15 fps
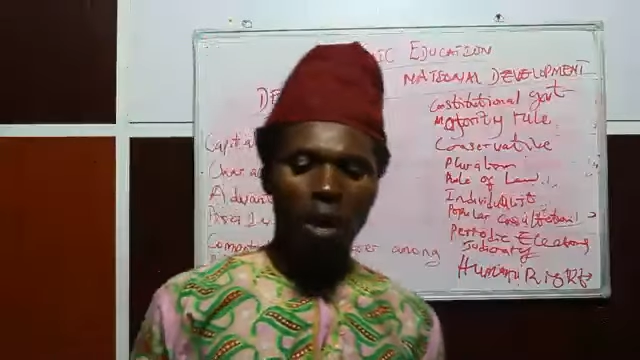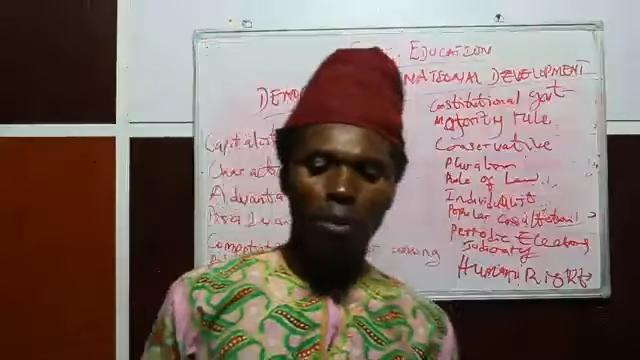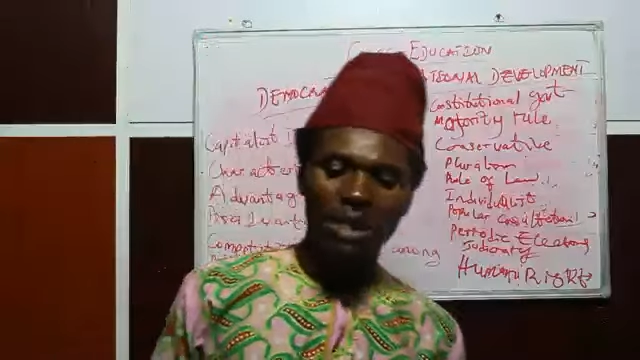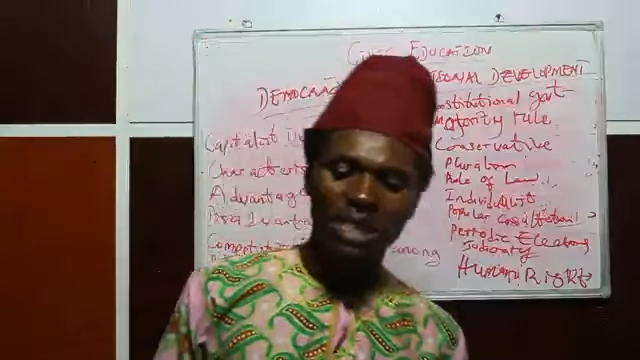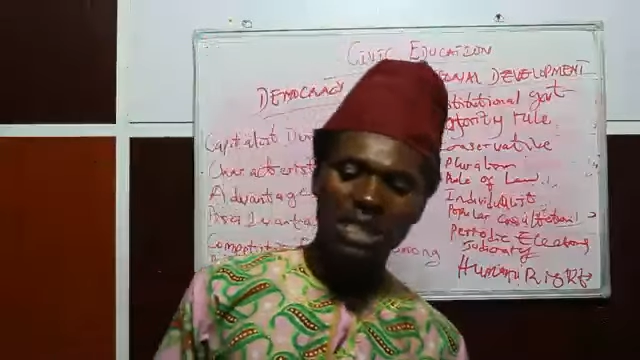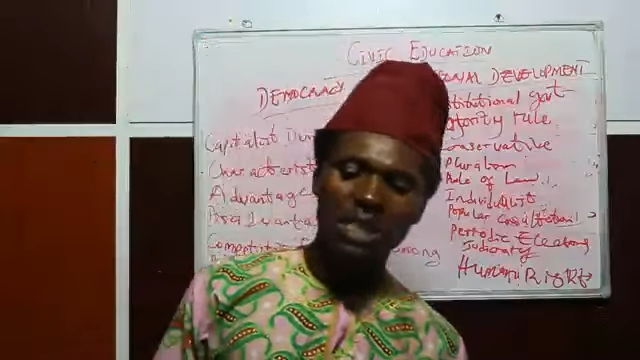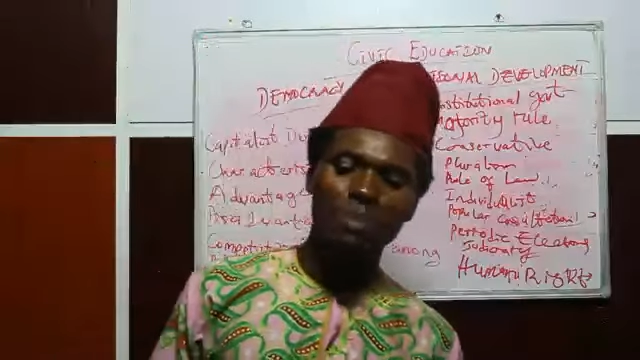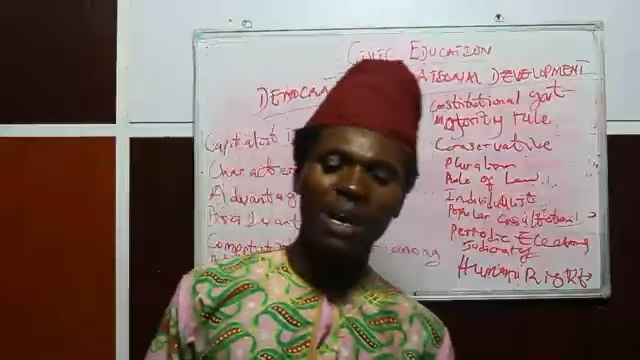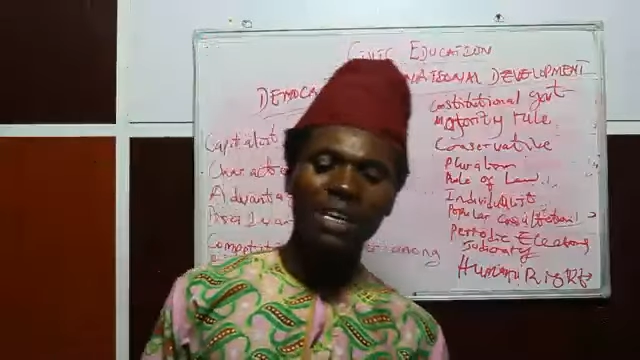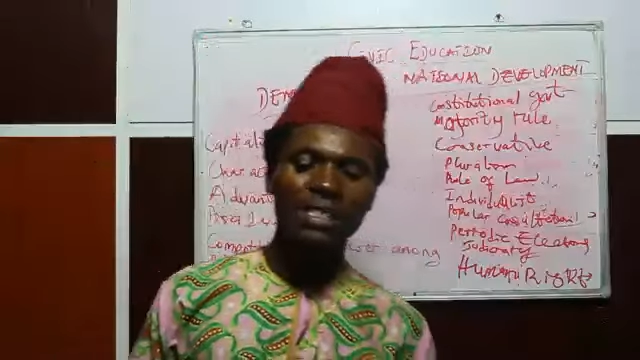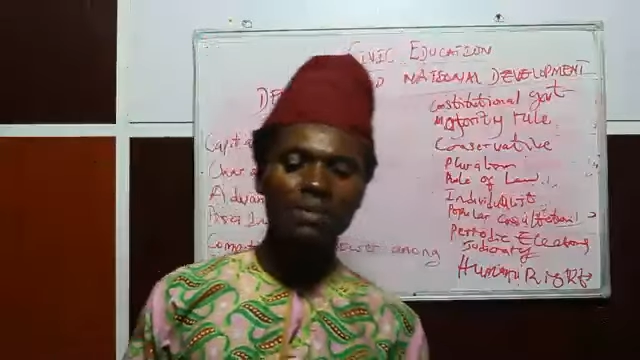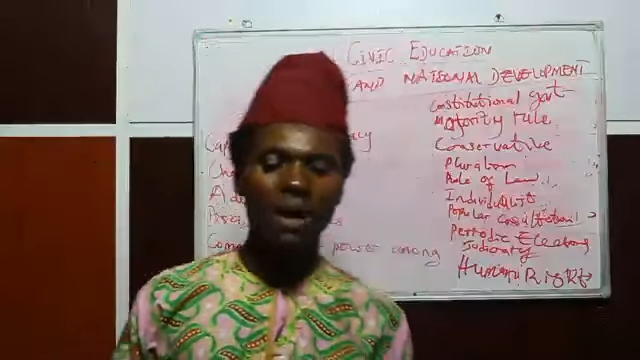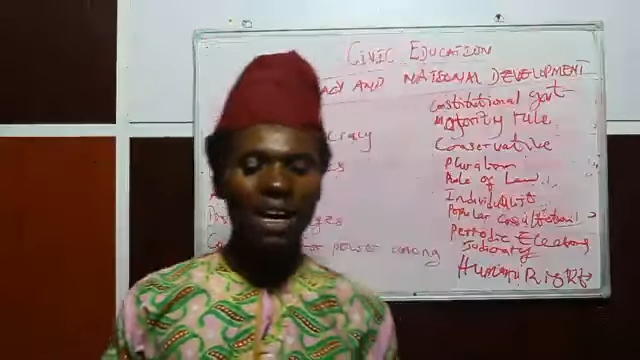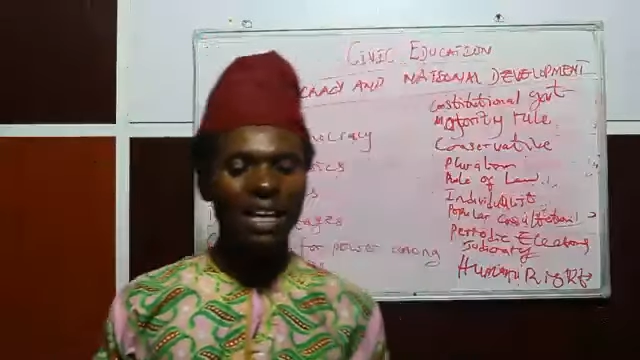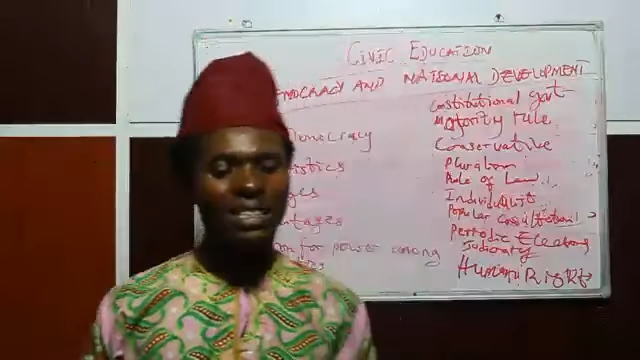
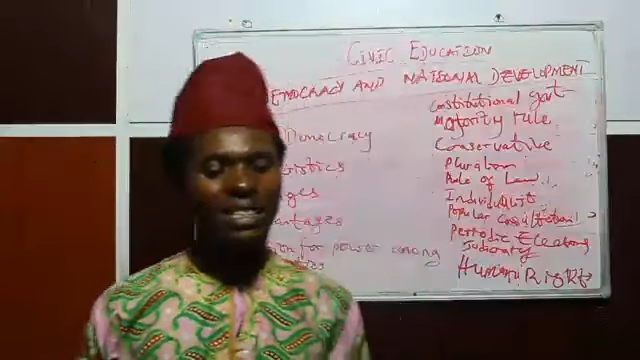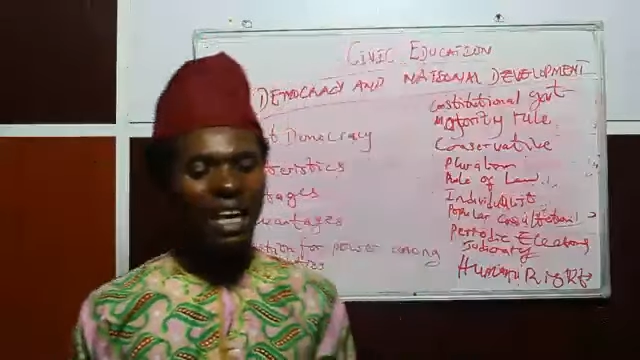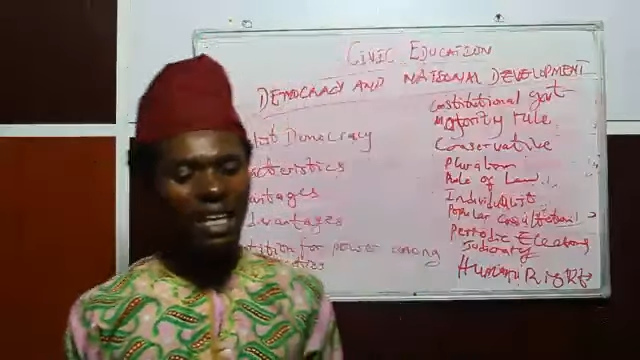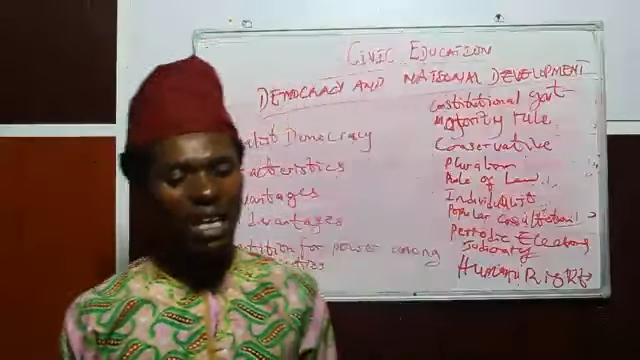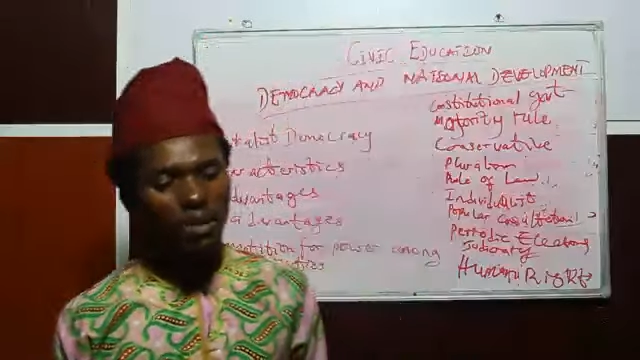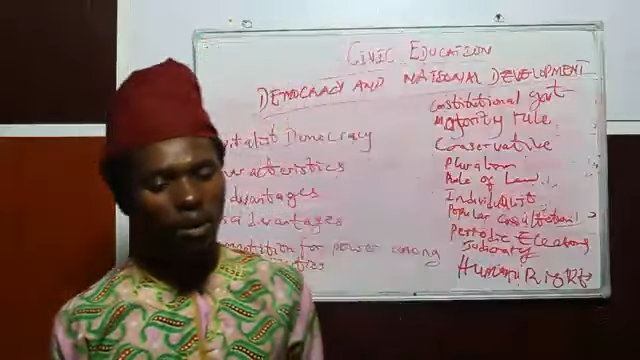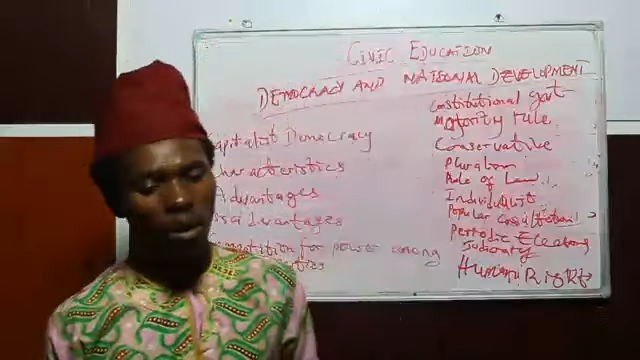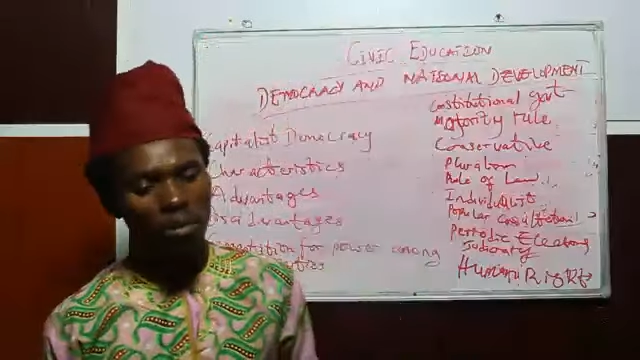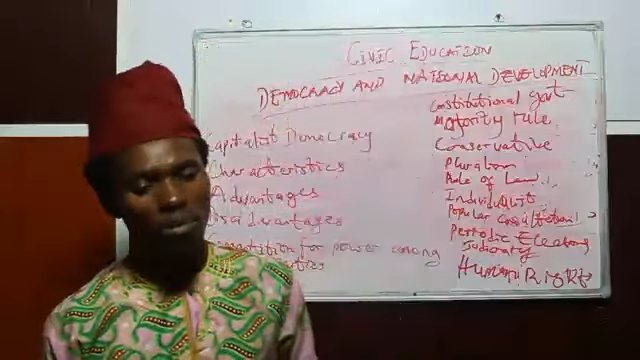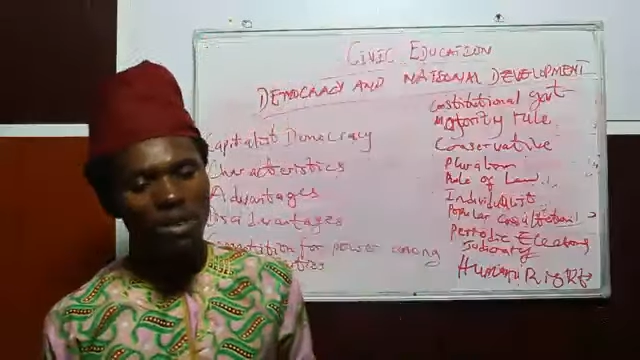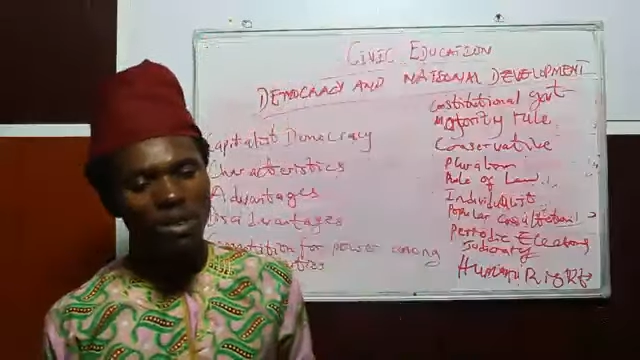Participants market their labor,